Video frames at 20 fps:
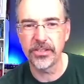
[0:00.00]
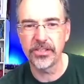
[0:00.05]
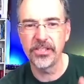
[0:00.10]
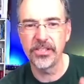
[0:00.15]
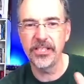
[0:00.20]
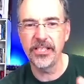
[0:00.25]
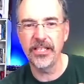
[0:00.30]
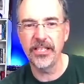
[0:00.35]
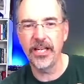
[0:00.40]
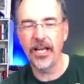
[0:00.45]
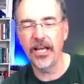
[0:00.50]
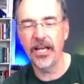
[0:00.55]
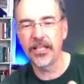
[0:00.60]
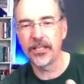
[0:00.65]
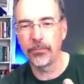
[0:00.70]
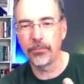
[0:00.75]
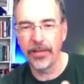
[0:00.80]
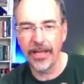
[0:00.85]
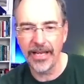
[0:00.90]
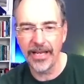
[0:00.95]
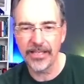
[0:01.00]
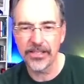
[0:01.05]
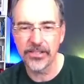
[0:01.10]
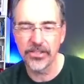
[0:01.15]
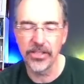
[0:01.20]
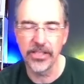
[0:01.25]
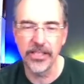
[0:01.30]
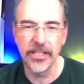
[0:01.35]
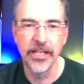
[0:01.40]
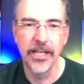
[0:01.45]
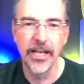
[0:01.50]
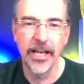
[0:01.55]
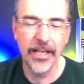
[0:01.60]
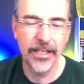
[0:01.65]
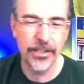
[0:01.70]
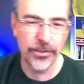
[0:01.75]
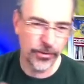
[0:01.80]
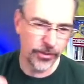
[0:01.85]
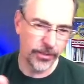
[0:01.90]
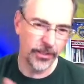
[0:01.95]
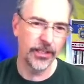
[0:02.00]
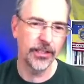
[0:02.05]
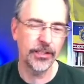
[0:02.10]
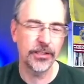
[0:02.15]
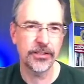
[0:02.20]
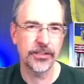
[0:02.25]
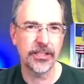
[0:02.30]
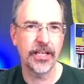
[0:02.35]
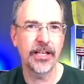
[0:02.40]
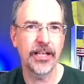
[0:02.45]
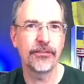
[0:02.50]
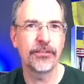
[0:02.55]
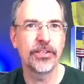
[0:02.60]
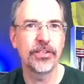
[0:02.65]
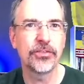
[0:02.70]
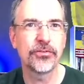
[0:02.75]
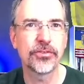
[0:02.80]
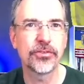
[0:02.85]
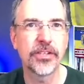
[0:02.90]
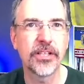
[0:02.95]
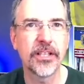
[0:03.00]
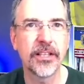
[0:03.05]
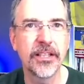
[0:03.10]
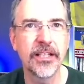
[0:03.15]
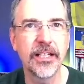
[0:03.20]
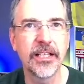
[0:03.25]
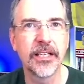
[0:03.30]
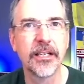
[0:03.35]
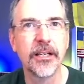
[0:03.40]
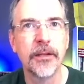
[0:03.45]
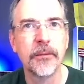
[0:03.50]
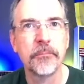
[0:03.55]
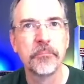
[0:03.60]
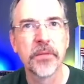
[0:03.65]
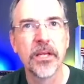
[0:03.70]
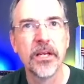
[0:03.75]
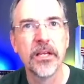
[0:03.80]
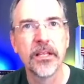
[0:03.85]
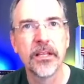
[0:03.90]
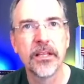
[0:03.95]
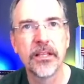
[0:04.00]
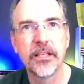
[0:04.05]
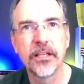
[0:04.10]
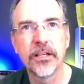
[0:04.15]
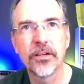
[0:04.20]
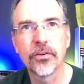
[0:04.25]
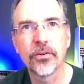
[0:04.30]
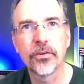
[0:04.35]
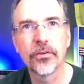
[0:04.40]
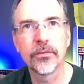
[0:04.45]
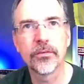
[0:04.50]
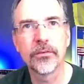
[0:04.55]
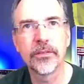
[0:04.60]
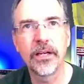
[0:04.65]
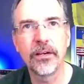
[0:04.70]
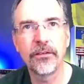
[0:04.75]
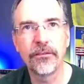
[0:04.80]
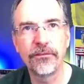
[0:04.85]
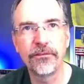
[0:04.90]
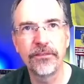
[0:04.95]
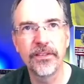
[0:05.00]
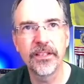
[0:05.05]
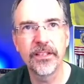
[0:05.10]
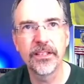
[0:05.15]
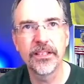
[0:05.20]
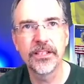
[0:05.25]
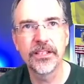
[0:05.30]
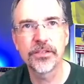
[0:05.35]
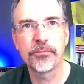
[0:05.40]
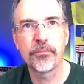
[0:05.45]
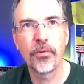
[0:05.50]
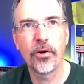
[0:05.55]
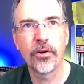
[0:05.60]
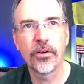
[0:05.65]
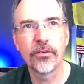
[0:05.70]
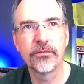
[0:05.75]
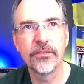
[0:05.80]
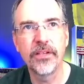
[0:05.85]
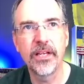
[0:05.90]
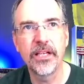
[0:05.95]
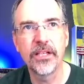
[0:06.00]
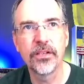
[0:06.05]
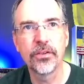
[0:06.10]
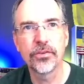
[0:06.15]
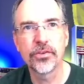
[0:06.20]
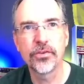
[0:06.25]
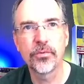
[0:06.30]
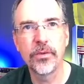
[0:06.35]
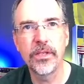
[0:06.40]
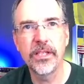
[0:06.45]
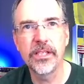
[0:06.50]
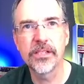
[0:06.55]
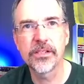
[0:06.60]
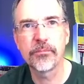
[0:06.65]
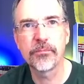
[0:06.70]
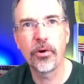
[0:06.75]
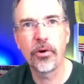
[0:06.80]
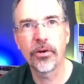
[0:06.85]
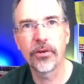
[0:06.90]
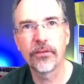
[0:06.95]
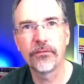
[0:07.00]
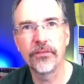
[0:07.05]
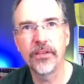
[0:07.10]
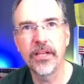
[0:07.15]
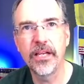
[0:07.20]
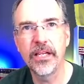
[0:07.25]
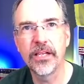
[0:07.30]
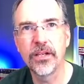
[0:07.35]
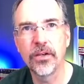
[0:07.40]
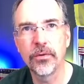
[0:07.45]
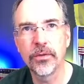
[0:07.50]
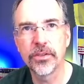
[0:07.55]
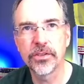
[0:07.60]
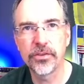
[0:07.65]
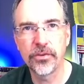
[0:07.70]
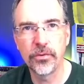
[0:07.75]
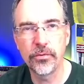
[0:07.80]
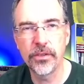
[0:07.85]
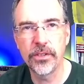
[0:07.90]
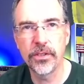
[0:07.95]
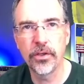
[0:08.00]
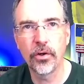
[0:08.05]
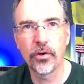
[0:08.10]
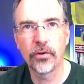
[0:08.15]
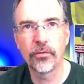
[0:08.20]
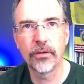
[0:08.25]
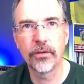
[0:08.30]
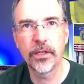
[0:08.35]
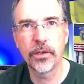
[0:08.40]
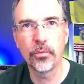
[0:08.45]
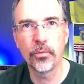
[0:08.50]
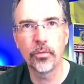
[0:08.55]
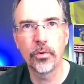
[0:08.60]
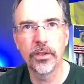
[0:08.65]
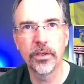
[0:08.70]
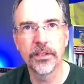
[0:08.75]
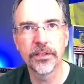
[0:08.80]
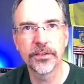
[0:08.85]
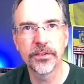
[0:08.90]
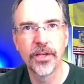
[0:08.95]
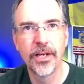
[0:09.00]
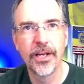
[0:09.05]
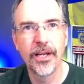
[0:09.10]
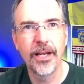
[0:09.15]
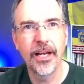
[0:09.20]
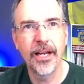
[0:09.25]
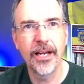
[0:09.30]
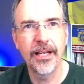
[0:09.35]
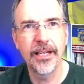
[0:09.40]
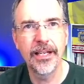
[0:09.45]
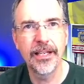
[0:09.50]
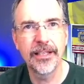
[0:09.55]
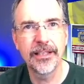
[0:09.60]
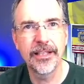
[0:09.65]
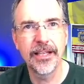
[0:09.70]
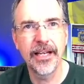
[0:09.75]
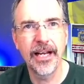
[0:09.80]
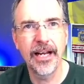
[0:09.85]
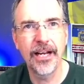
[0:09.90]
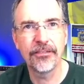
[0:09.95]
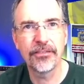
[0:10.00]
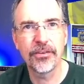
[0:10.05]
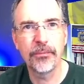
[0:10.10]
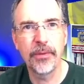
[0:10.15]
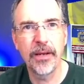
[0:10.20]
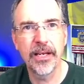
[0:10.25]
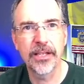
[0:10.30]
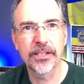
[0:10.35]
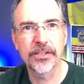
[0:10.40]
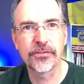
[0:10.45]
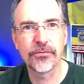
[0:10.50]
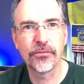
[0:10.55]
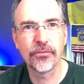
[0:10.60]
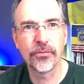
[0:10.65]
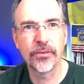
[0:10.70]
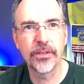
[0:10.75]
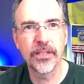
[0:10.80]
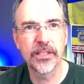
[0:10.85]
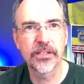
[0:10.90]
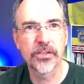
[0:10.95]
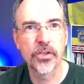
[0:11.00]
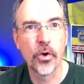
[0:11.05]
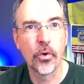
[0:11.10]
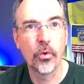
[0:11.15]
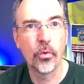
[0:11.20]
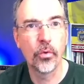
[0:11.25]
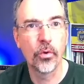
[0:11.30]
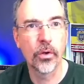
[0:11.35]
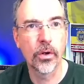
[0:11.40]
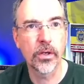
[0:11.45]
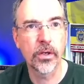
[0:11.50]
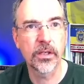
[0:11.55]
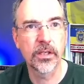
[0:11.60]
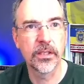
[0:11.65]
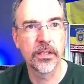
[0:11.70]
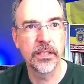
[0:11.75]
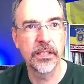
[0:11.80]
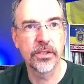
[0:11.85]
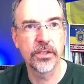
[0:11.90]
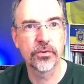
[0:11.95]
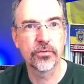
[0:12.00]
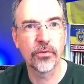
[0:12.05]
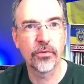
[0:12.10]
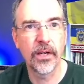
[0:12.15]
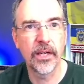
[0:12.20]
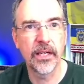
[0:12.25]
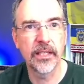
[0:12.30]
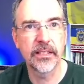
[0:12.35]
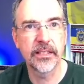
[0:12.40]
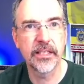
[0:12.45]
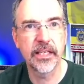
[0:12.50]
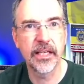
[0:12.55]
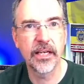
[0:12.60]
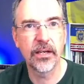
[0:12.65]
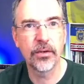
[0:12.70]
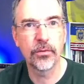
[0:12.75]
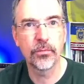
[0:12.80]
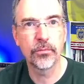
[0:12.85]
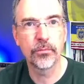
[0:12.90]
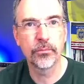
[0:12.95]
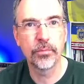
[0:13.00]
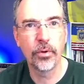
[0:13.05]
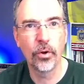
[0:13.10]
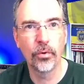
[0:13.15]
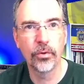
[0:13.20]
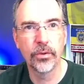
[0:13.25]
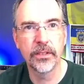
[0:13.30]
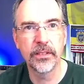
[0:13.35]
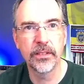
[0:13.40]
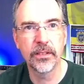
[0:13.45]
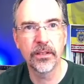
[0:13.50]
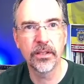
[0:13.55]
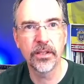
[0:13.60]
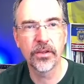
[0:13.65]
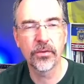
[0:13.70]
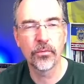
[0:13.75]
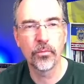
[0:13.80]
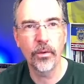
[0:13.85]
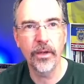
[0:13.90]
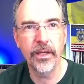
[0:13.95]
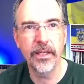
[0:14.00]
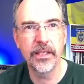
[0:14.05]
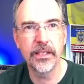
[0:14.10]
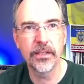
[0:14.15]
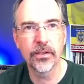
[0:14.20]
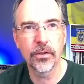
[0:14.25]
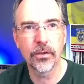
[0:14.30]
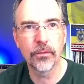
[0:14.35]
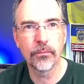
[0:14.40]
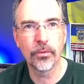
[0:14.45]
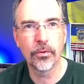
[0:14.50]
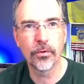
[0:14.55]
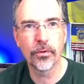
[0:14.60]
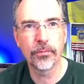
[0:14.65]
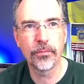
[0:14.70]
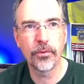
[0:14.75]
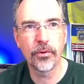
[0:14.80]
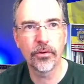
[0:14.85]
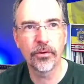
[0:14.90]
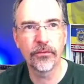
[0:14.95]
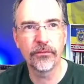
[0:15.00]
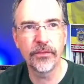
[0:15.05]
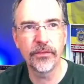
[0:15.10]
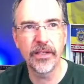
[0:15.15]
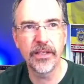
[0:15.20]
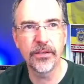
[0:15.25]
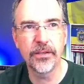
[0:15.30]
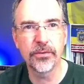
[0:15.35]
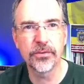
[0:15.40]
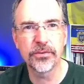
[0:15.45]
Sea and the Black Sea, and it's kind of an interesting thing. Now Finland is part of NATO, Sweden's part of NATO, Estonia already was, and they have to pass through this. Or Kaliningrad to get out, Poland and Lithuania are both part of NATO.